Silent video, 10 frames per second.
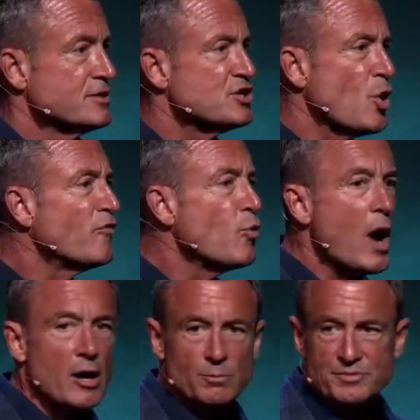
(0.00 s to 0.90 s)
She's
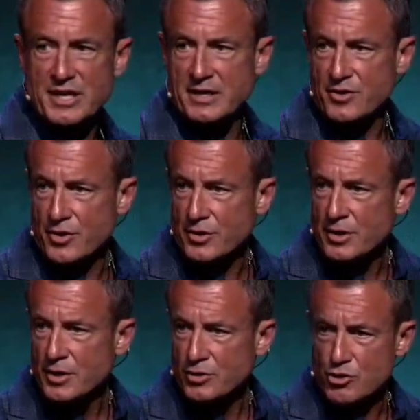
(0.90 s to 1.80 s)
overwhelmed in
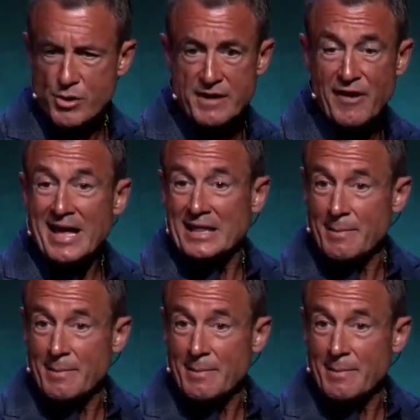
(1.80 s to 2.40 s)
her grief.